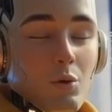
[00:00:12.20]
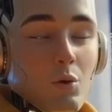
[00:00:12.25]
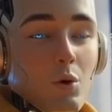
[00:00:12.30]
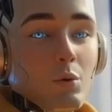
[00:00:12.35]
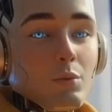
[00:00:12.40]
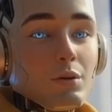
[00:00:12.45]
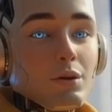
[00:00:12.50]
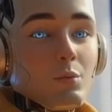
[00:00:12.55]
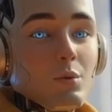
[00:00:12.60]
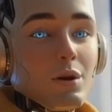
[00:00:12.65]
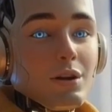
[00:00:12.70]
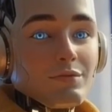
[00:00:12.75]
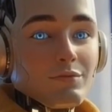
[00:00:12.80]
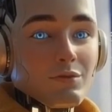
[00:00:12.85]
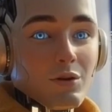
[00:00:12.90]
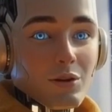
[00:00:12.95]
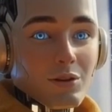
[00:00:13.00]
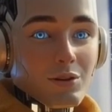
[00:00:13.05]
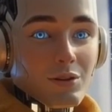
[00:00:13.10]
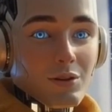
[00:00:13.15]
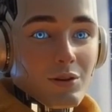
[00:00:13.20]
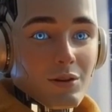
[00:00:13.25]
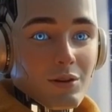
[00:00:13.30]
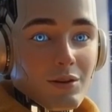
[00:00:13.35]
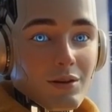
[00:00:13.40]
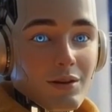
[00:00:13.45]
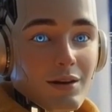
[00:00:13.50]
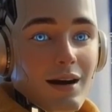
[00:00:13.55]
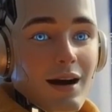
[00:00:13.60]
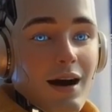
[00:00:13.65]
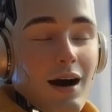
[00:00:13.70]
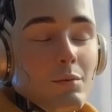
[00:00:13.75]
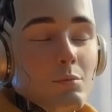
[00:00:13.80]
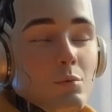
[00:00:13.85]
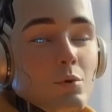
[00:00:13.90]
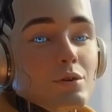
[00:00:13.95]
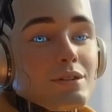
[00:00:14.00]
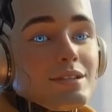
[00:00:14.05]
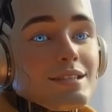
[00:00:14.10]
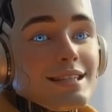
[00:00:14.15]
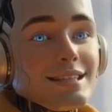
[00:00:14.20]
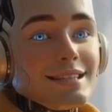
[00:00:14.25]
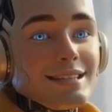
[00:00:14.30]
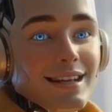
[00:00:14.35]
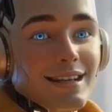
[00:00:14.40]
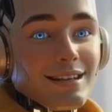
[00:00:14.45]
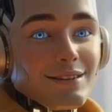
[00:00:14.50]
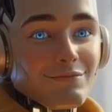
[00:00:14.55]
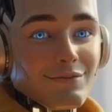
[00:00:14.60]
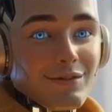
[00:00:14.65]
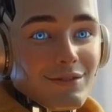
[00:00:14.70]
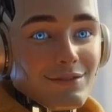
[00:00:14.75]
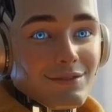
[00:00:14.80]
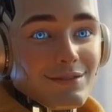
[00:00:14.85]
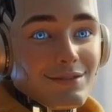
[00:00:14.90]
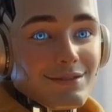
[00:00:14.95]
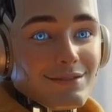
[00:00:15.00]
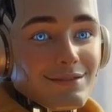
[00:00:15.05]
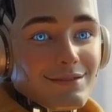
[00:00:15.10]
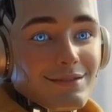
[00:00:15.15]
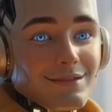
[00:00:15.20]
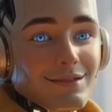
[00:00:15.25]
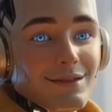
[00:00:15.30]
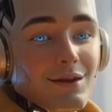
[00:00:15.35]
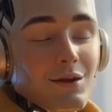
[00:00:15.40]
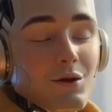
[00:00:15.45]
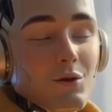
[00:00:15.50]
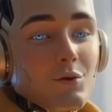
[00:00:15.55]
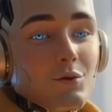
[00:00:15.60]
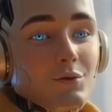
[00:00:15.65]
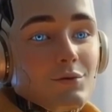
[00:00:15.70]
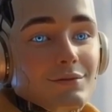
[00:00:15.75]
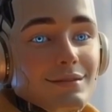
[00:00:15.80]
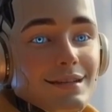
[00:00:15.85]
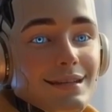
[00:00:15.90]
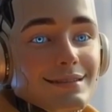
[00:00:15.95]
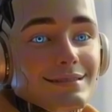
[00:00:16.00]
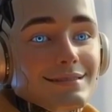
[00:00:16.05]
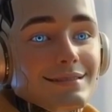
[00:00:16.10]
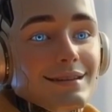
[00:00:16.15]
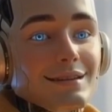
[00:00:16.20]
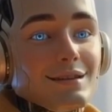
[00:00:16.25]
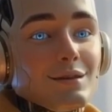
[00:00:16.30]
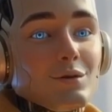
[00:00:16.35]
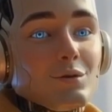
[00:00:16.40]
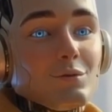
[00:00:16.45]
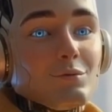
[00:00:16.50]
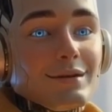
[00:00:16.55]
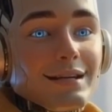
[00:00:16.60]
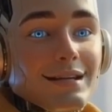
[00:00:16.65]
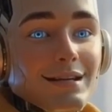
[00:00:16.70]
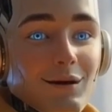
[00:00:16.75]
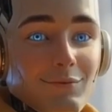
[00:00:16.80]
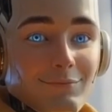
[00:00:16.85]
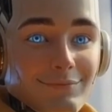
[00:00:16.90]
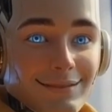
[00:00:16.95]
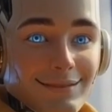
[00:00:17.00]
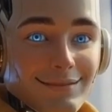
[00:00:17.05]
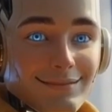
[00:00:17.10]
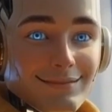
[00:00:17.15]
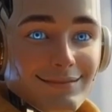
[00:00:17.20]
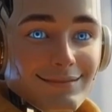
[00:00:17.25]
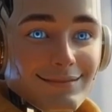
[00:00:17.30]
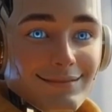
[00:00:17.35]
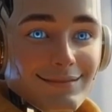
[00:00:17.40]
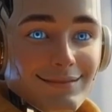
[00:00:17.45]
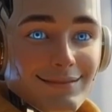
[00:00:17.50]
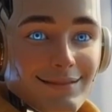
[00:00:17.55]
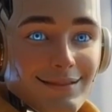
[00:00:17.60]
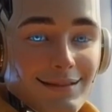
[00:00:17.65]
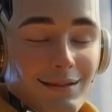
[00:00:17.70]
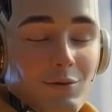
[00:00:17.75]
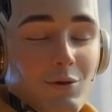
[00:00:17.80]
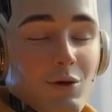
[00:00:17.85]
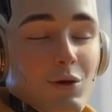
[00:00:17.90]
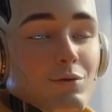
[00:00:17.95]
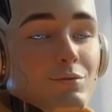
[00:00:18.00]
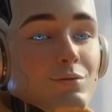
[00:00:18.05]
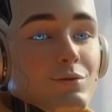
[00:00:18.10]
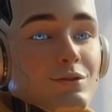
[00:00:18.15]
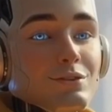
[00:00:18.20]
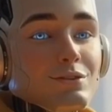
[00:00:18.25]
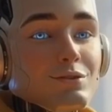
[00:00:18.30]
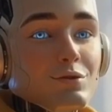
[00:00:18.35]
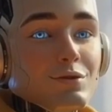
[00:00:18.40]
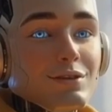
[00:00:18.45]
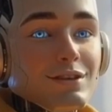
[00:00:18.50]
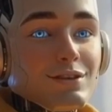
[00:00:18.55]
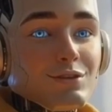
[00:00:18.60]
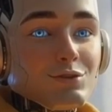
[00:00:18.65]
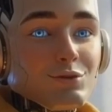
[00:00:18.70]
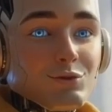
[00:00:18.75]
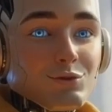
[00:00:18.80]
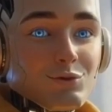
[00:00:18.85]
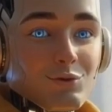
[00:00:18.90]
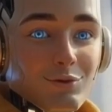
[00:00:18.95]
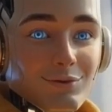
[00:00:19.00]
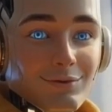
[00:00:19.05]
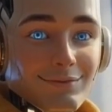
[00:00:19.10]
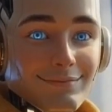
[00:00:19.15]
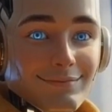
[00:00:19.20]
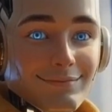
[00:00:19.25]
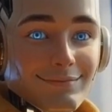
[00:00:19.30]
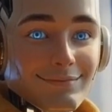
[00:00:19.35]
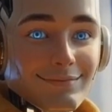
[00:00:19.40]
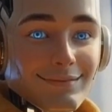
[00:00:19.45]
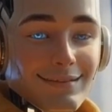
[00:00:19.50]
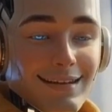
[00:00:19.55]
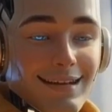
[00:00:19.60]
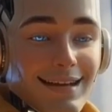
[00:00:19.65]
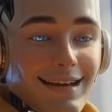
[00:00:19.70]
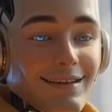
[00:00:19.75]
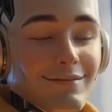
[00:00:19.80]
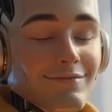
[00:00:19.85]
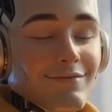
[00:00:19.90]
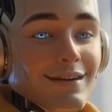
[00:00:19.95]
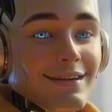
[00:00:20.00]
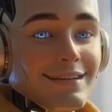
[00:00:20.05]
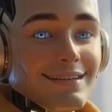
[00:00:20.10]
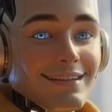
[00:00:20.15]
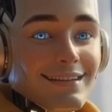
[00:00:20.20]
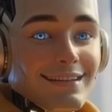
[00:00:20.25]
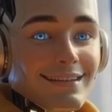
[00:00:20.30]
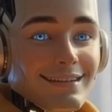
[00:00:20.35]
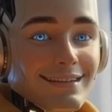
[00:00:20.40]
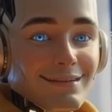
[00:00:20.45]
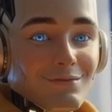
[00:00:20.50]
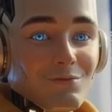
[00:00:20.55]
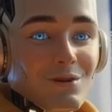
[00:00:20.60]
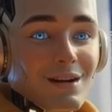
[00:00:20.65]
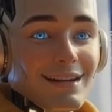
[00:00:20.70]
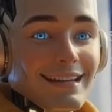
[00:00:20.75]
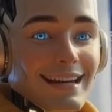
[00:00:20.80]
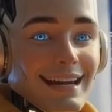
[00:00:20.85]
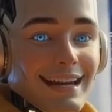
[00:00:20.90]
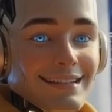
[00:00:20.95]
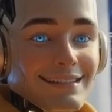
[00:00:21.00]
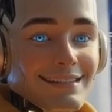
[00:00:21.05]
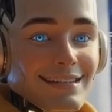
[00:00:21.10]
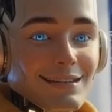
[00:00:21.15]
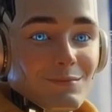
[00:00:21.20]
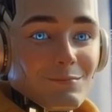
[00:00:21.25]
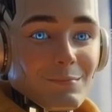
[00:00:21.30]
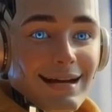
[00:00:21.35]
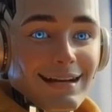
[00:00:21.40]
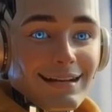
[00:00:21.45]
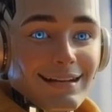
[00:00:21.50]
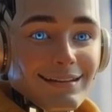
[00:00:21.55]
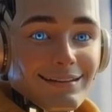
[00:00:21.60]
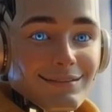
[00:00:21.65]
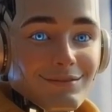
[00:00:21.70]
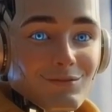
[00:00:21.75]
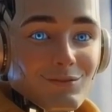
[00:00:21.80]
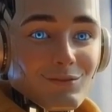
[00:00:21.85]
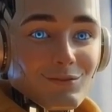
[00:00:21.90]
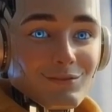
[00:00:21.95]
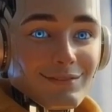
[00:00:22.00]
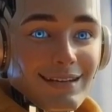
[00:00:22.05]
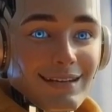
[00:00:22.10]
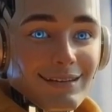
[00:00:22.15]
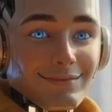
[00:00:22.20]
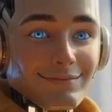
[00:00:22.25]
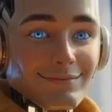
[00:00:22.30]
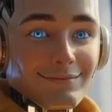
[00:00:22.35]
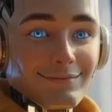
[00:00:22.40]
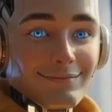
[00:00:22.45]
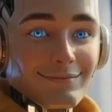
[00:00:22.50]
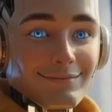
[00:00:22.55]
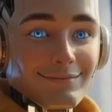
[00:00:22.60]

What we won't focus on are more detailed features, or things that are already obvious. We hope you enjoy this tutorial and find the right HeyGen package for yourself.